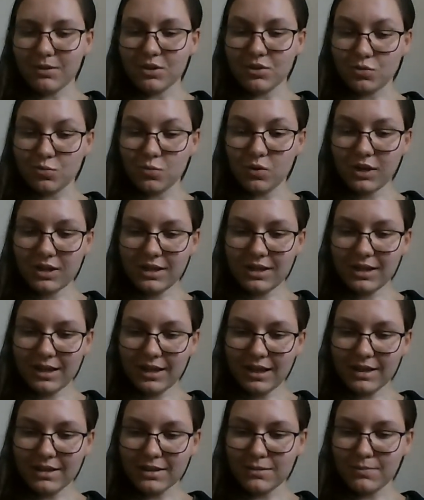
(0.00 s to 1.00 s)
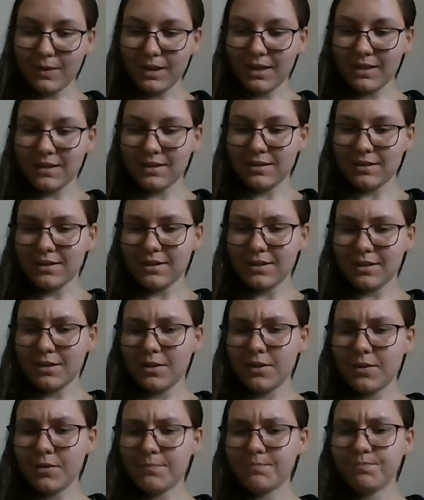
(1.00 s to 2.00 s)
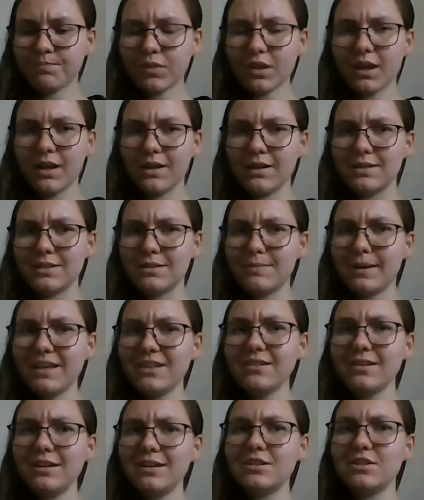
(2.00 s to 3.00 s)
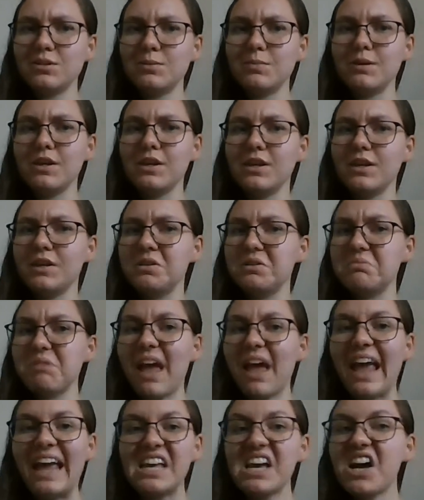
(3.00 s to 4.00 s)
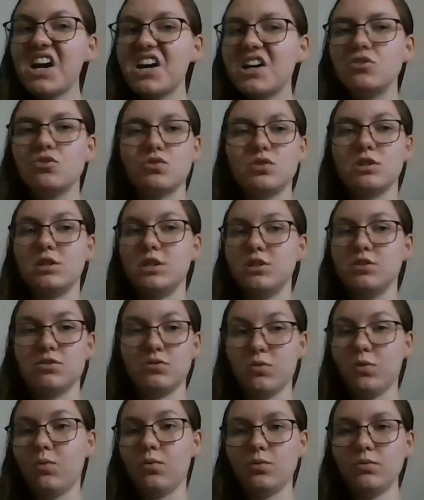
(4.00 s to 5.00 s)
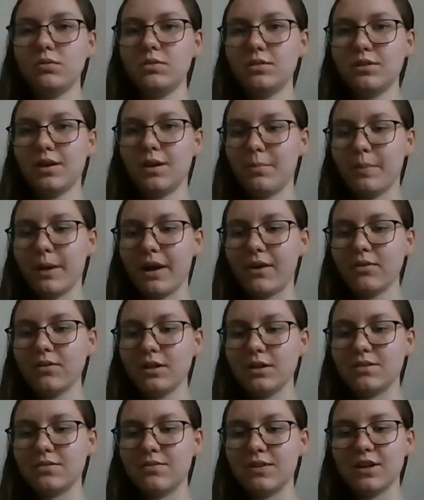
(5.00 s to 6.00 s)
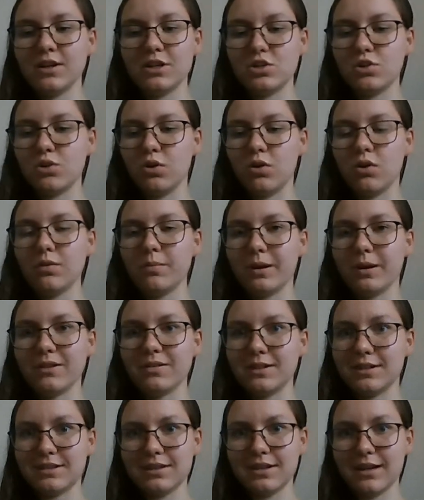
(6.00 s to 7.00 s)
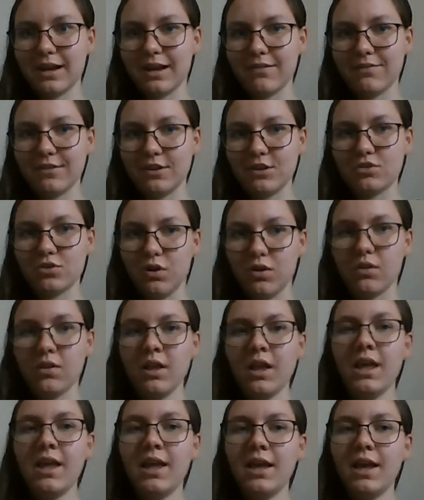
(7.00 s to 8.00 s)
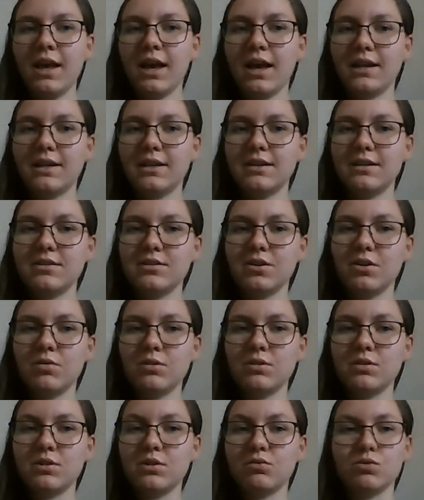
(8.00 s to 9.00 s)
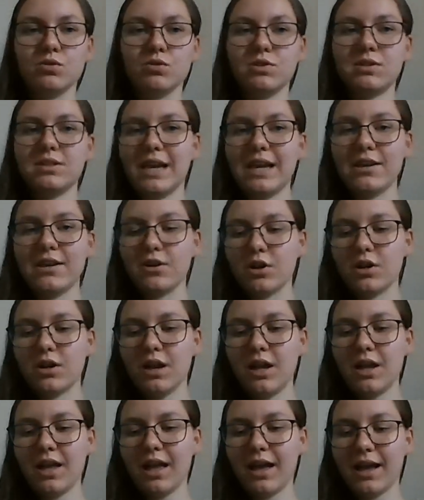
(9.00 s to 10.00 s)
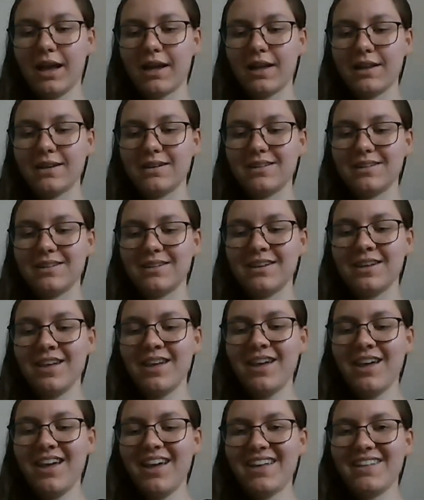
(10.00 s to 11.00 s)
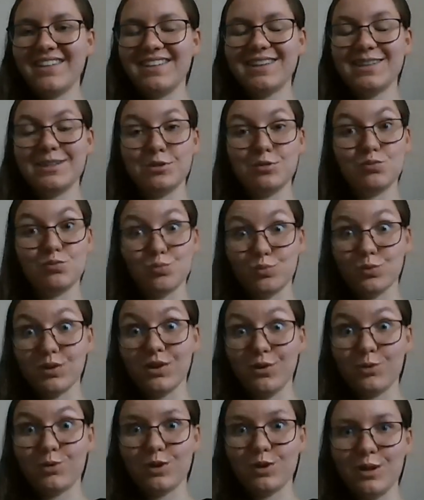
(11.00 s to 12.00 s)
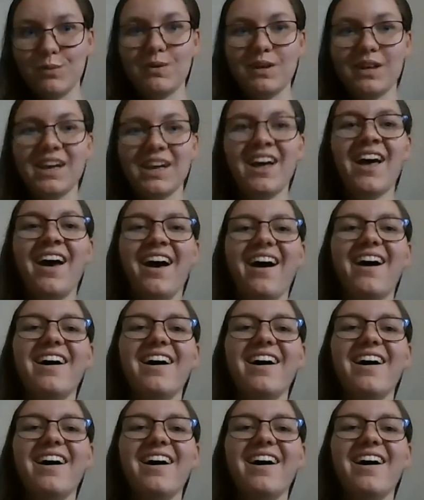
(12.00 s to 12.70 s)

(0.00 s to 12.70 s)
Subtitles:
There's one that has been speculated to be 800 years old, about. It's very tall, about 6.5 feet tall, and it is known as the Crusader. And this is real creepy.